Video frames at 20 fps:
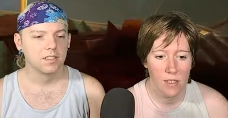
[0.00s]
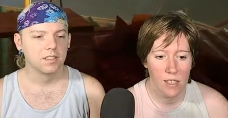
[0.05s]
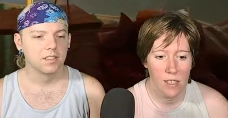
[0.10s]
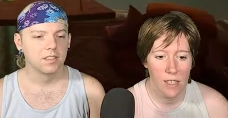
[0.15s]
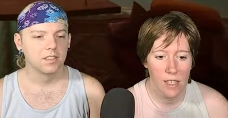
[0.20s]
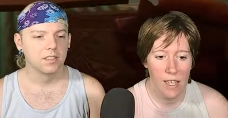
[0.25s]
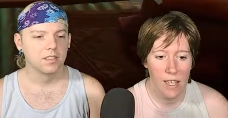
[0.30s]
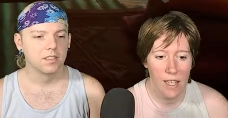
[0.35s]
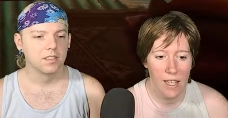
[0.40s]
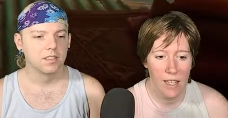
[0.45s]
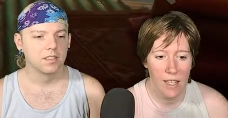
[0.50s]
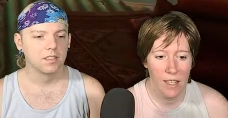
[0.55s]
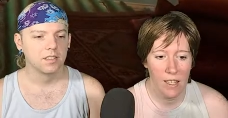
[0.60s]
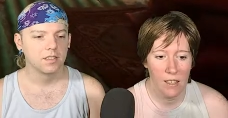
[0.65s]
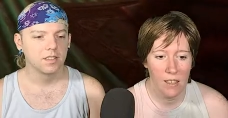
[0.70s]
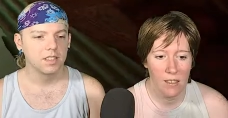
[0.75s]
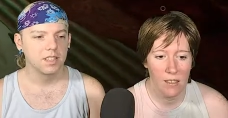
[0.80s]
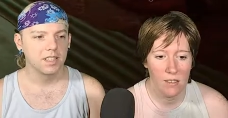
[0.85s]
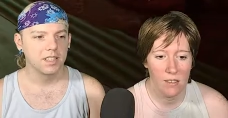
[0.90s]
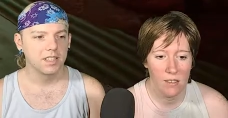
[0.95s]
Speaker 1: Yeah.
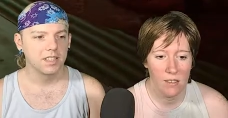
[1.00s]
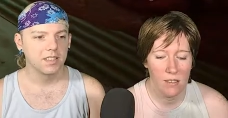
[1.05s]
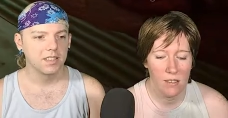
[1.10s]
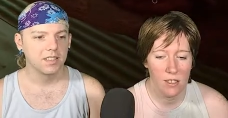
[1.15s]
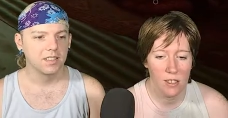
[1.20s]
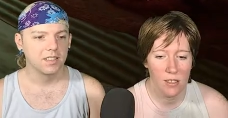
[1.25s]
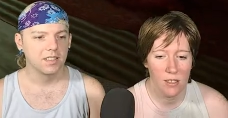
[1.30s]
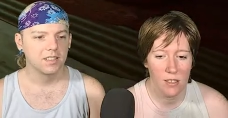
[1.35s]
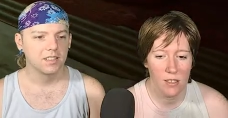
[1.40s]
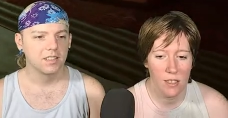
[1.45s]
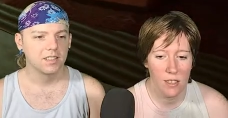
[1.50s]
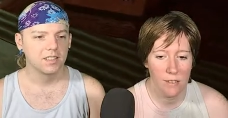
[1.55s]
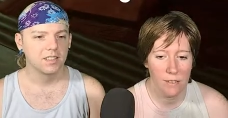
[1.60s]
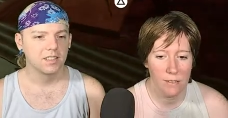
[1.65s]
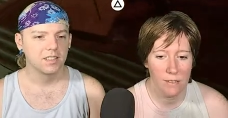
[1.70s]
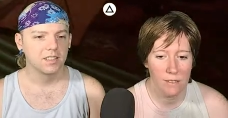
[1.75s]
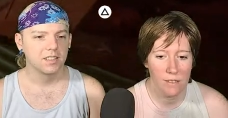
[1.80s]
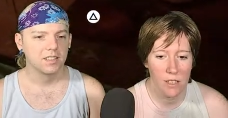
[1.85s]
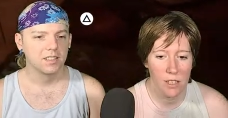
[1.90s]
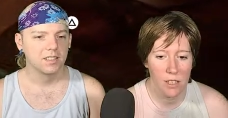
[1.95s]
Yeah. Good stuff.
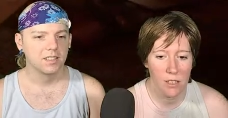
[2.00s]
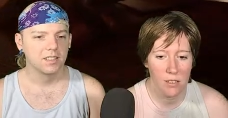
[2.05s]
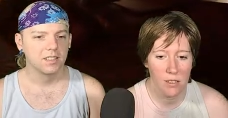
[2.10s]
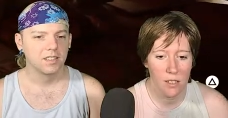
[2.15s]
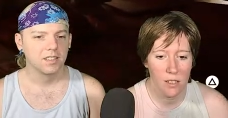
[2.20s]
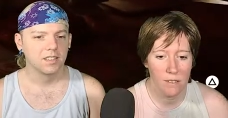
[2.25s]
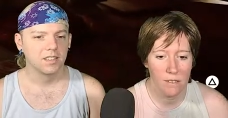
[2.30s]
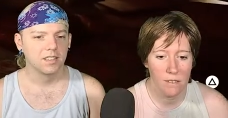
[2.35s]
Good stuff.